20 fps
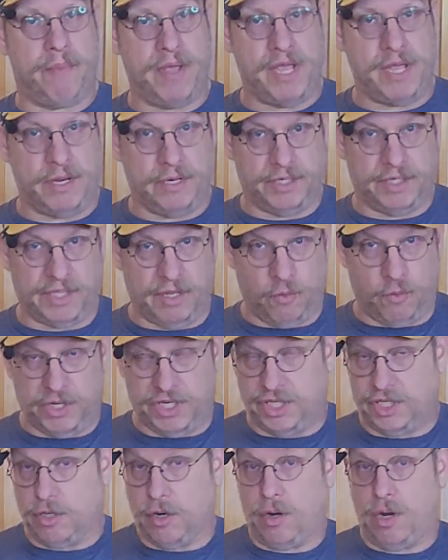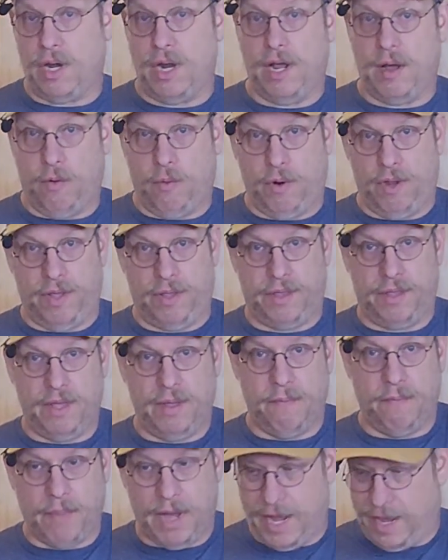of beans that we started out with
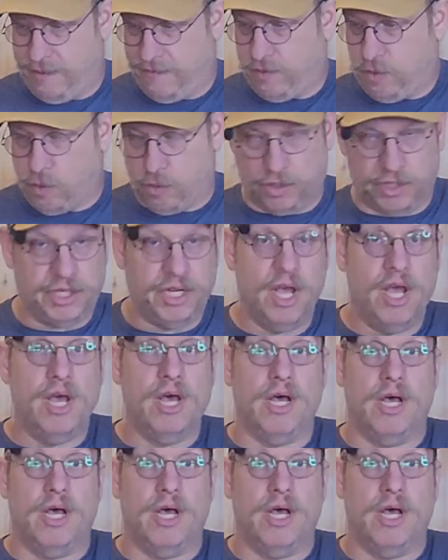by, of course,